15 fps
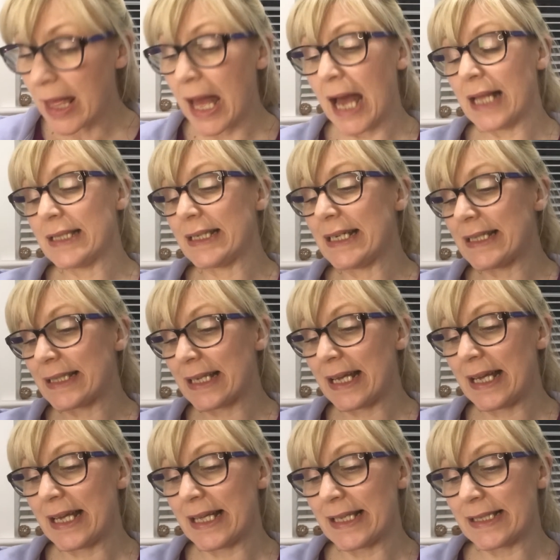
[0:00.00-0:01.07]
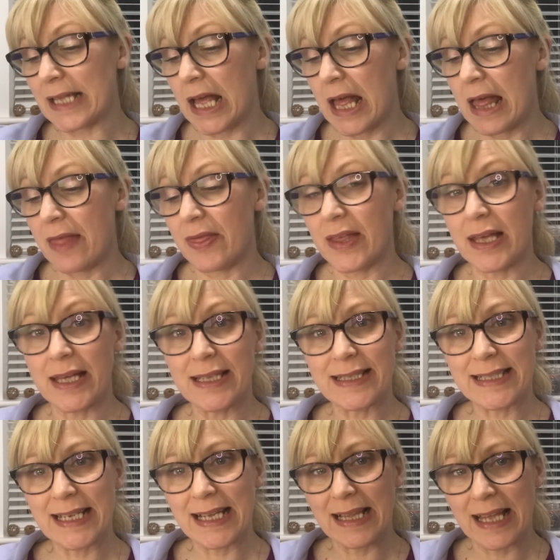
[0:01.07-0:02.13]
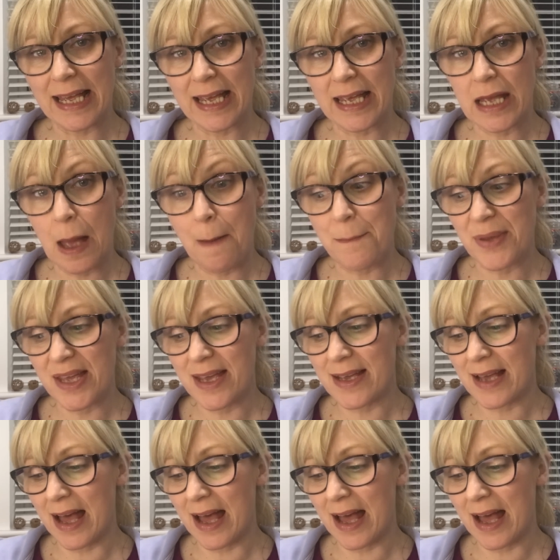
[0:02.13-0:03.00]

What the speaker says: And it is the TILI Be